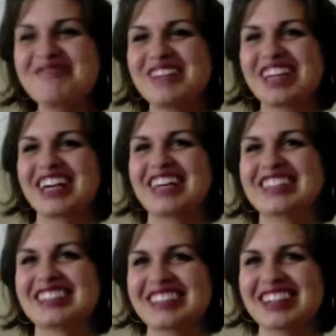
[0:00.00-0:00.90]

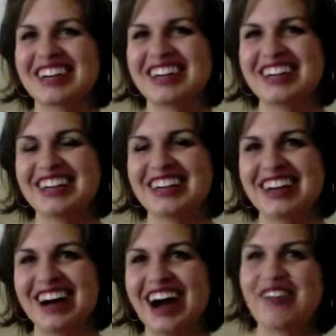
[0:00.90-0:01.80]
because
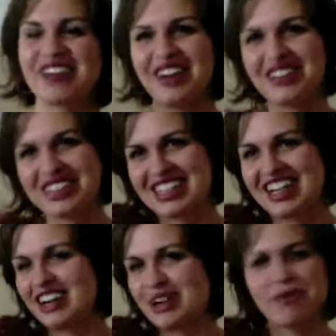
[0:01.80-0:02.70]
I would always say
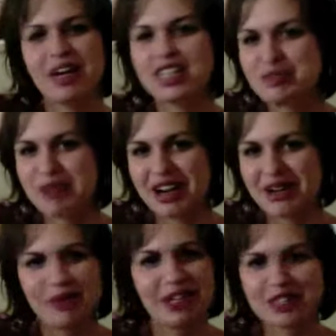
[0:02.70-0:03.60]
to her, much
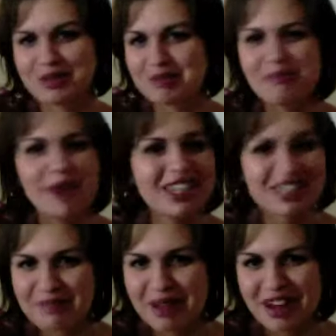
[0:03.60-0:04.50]
better, much,
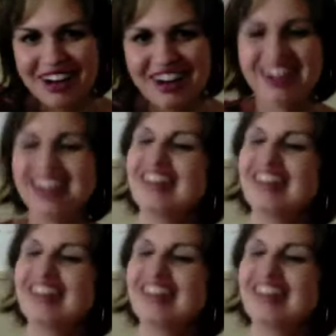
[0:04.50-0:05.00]
much better.